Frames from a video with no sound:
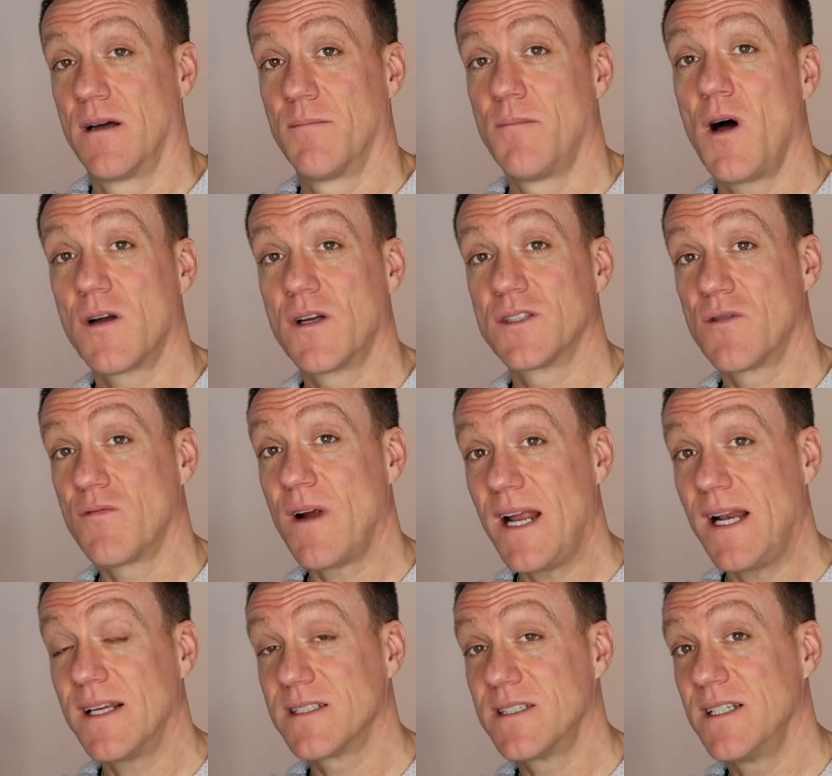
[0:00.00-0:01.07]
Marcus
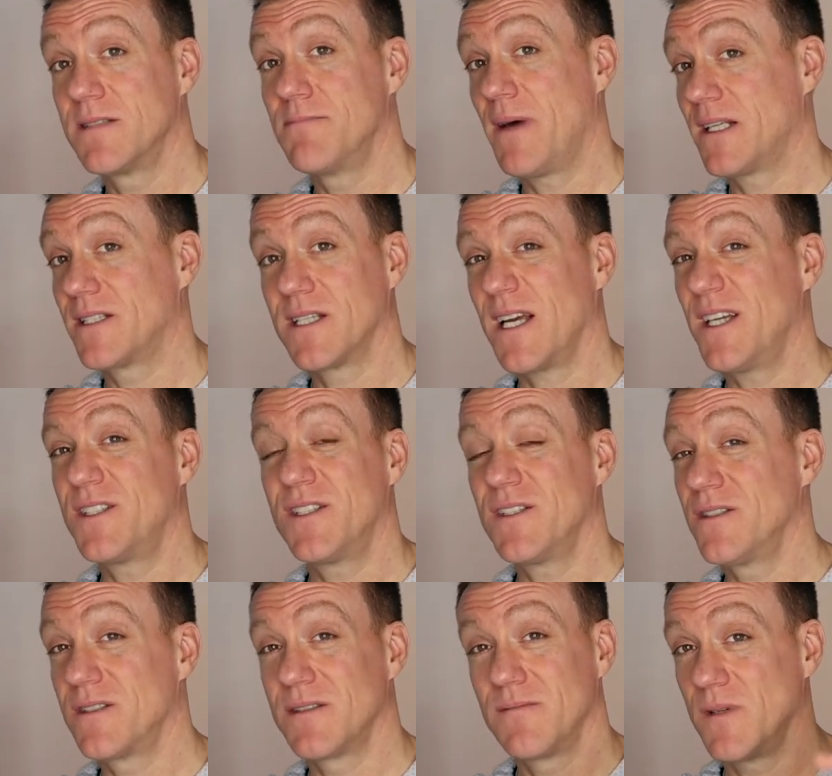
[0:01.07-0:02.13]
Aurelius's
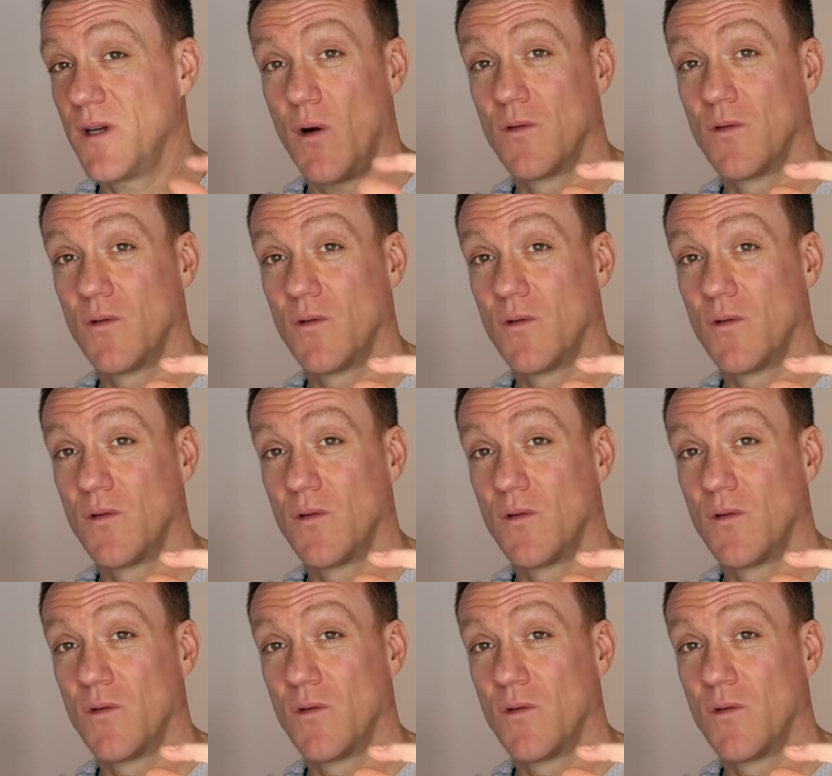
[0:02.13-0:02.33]
Meditations,